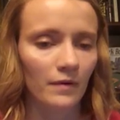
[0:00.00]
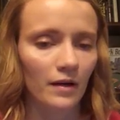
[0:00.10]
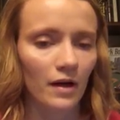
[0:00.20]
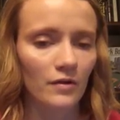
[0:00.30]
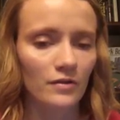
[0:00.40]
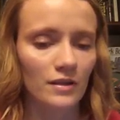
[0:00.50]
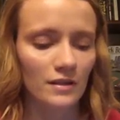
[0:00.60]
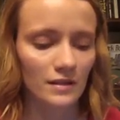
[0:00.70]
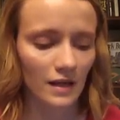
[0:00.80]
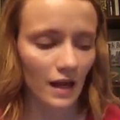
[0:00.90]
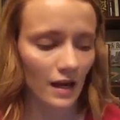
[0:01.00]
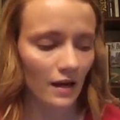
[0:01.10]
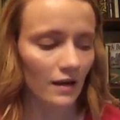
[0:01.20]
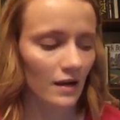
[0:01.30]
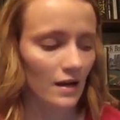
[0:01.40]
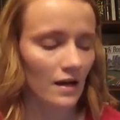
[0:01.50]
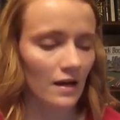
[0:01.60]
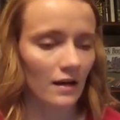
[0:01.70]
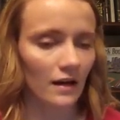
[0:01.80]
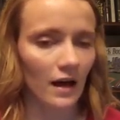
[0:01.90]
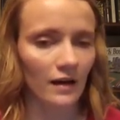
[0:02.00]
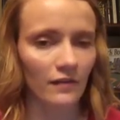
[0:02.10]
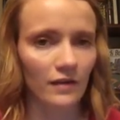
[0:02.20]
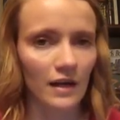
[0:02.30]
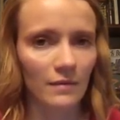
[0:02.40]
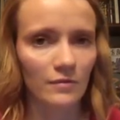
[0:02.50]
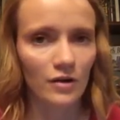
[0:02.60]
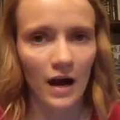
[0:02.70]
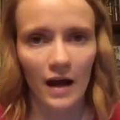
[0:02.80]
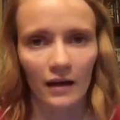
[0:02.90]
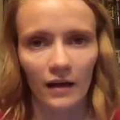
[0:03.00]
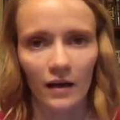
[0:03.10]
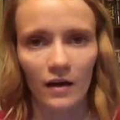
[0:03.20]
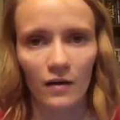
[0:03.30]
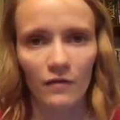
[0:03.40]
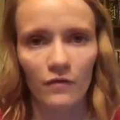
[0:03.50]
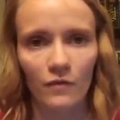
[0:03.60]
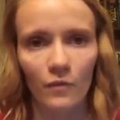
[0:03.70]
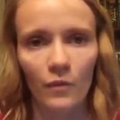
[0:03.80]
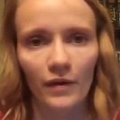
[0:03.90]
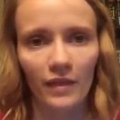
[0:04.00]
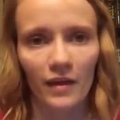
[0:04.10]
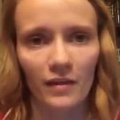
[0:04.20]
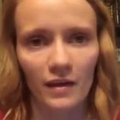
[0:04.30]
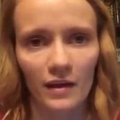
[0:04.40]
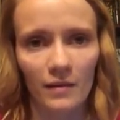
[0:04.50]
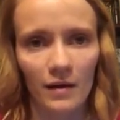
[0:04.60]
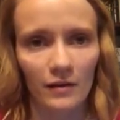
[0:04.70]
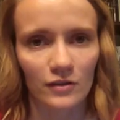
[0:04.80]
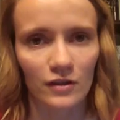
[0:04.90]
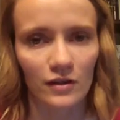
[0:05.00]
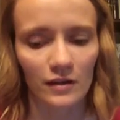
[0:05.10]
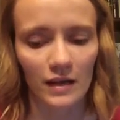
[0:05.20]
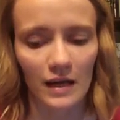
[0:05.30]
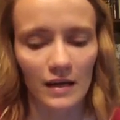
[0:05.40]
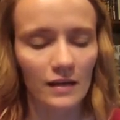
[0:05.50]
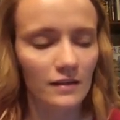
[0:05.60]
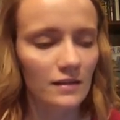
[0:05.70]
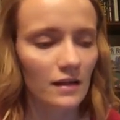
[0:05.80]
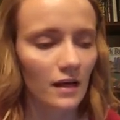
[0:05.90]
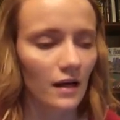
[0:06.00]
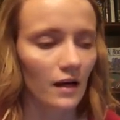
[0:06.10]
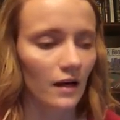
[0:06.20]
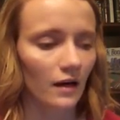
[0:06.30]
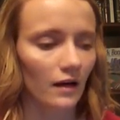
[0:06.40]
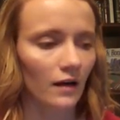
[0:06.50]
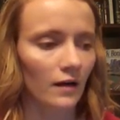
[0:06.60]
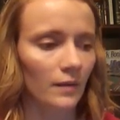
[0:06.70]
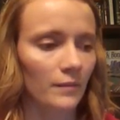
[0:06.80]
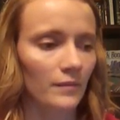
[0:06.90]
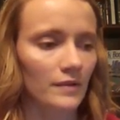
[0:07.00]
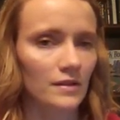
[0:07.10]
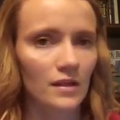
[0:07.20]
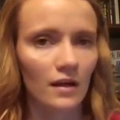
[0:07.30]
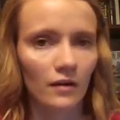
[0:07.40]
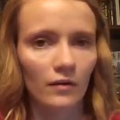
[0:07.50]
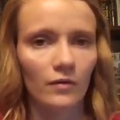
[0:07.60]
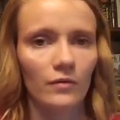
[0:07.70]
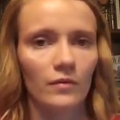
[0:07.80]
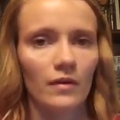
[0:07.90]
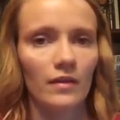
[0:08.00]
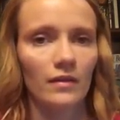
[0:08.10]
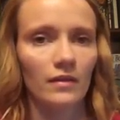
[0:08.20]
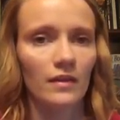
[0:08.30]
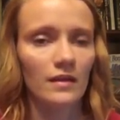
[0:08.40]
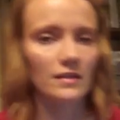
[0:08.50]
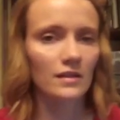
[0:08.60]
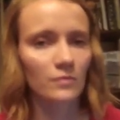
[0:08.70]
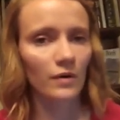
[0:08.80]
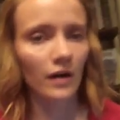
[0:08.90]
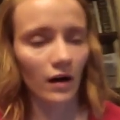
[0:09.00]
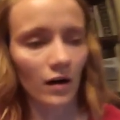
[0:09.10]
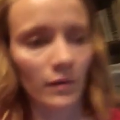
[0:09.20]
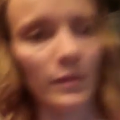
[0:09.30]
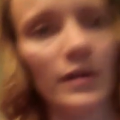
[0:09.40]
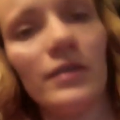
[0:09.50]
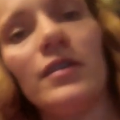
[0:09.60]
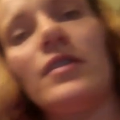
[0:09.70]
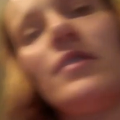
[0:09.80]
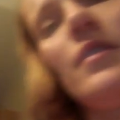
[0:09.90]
coaches can kind of keep track of what they think about certain kids. So this is what Auburn's